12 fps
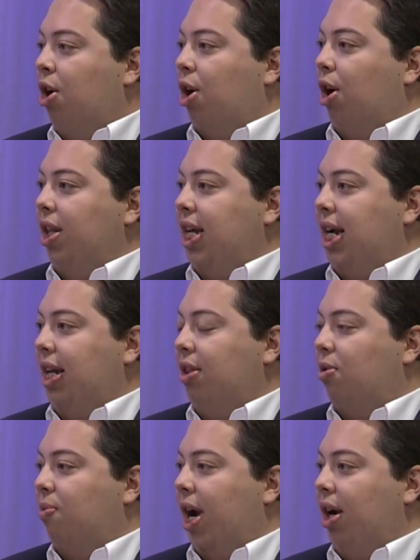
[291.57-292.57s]
Are they getting
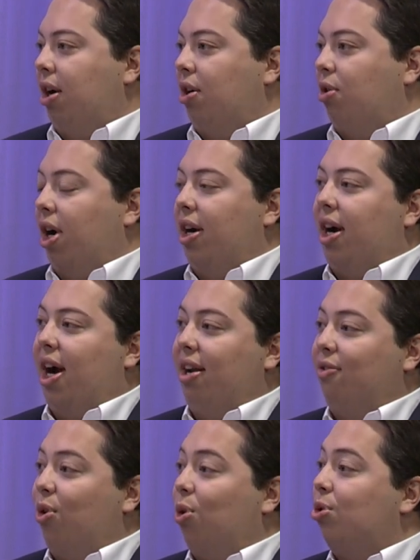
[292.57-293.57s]
the right kind
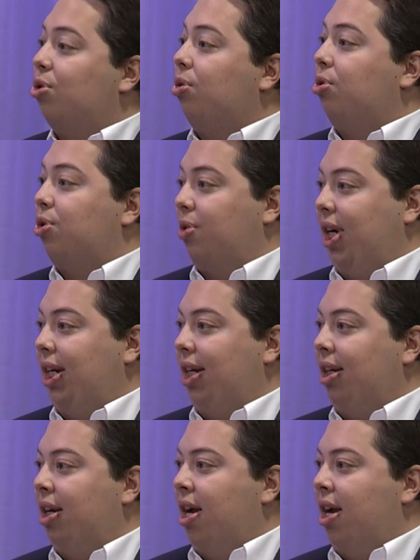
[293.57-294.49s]
of cultural training?